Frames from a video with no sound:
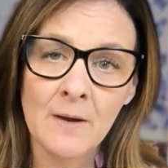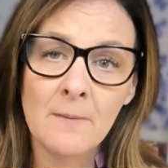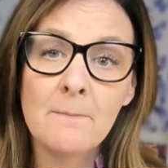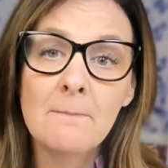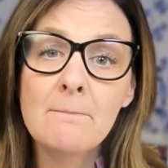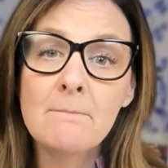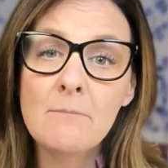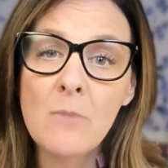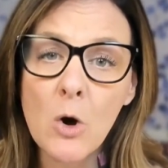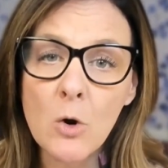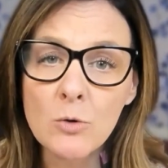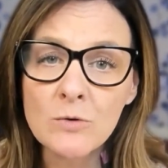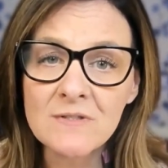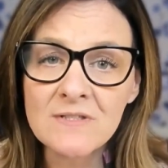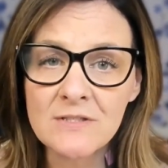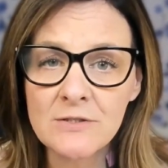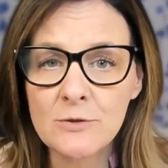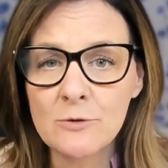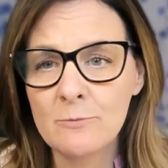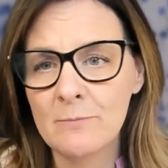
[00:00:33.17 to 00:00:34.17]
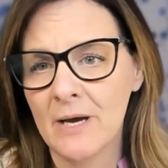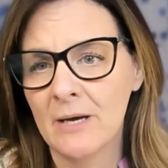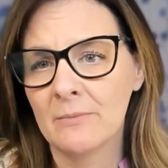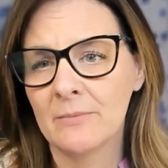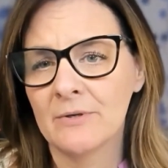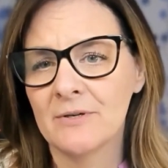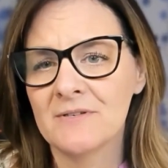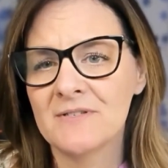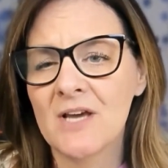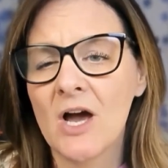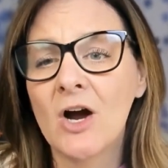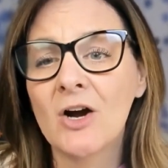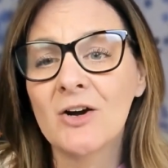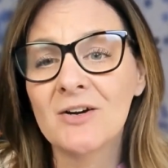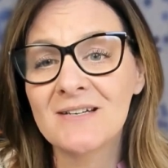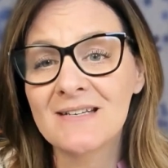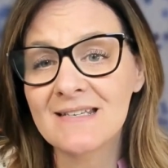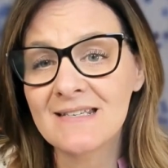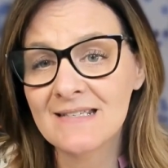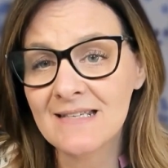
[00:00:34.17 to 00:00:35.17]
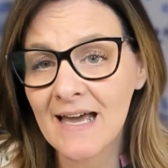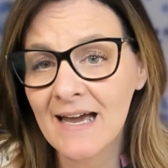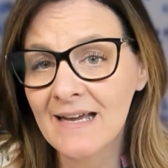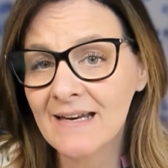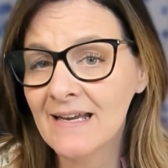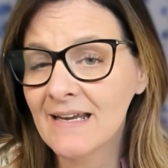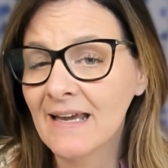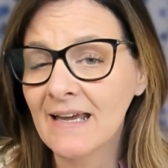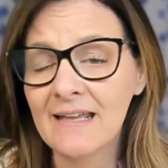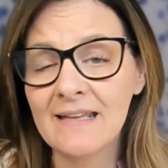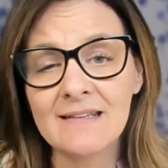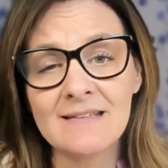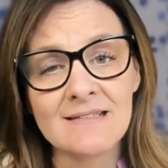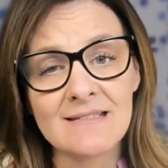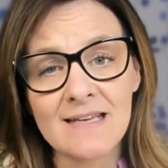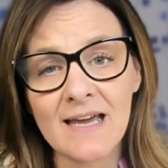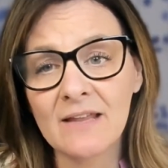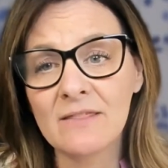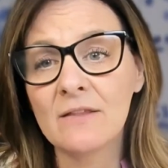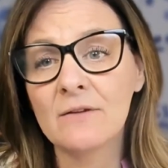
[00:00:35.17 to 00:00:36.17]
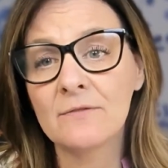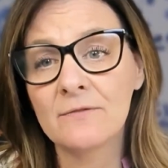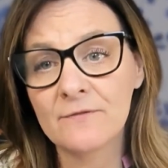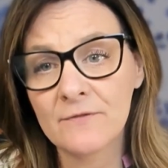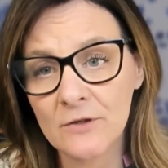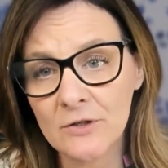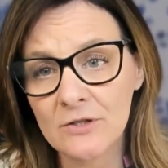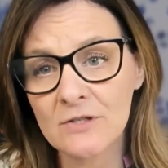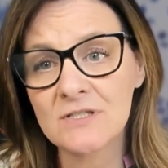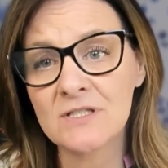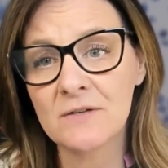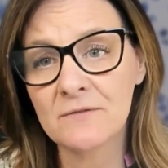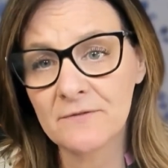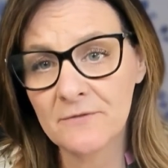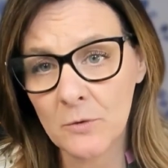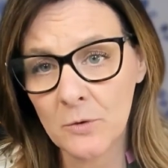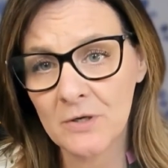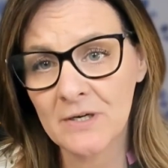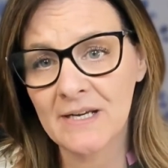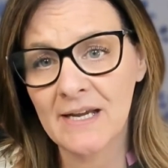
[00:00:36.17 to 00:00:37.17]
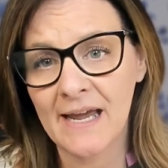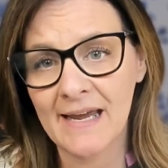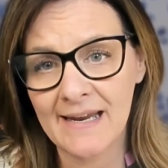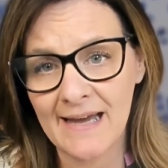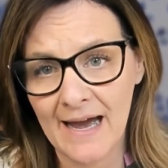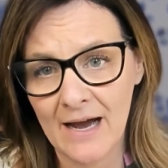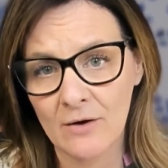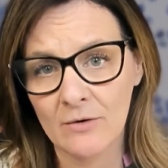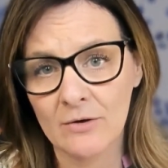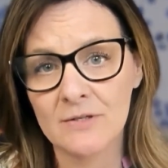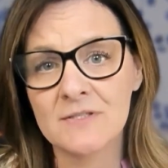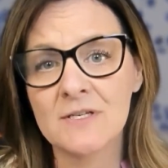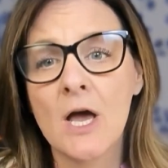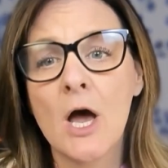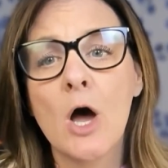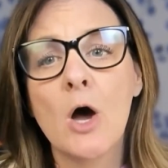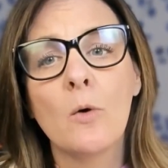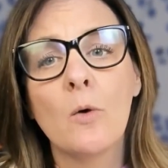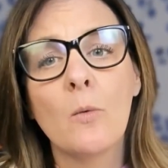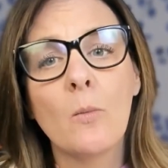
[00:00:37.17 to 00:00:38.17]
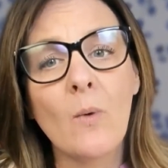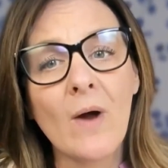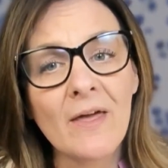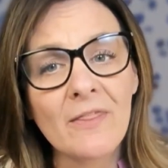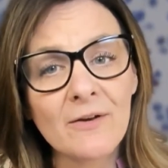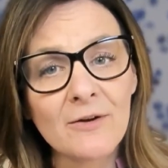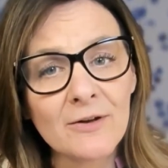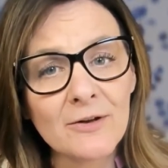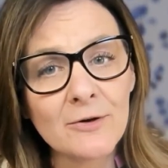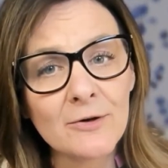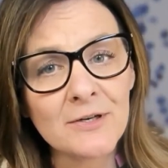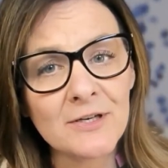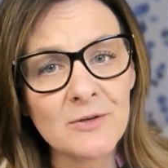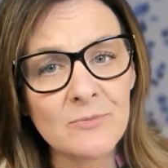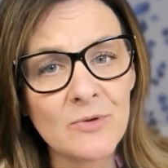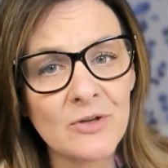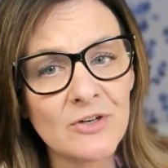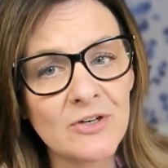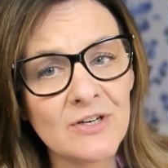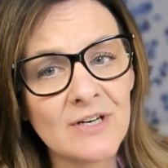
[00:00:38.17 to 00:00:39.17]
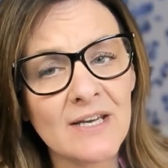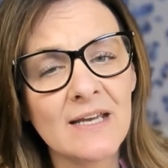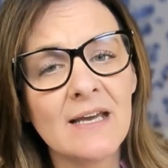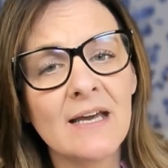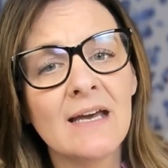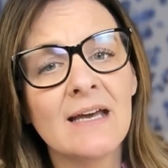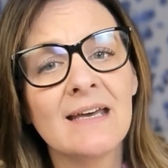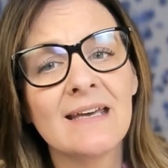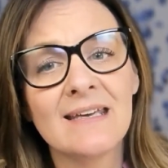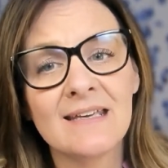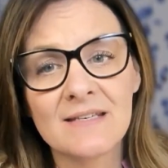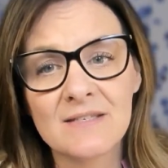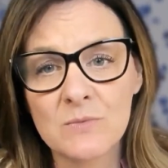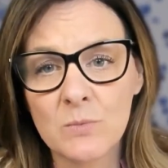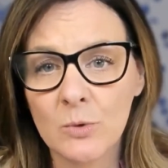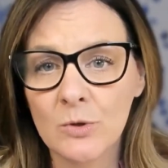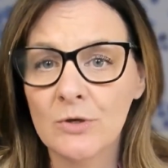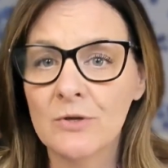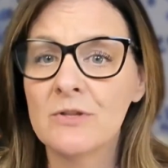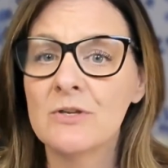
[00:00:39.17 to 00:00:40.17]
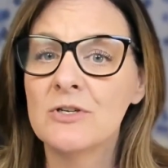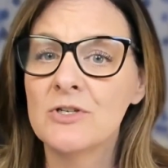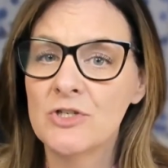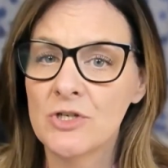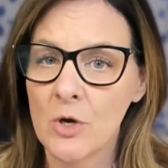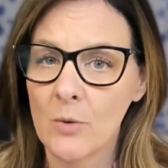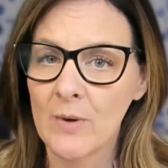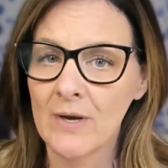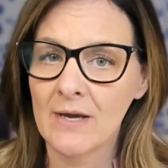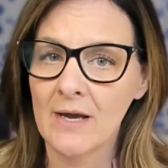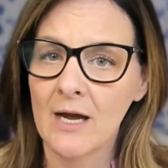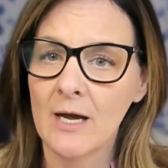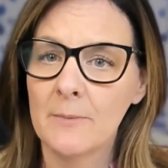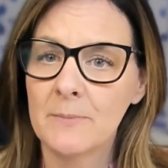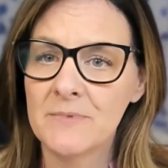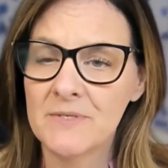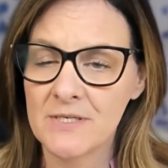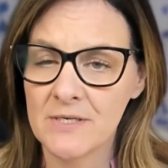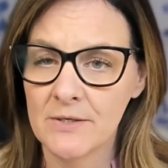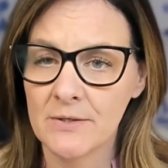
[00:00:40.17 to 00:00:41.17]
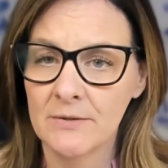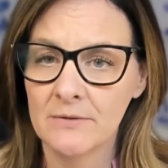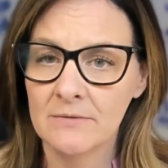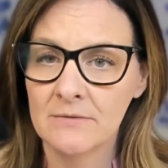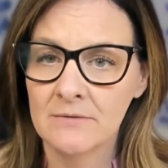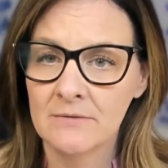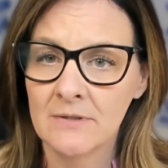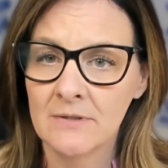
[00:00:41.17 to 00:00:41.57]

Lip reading: Most new members are deciding inside the first 48 hours whether your community is worth showing up to.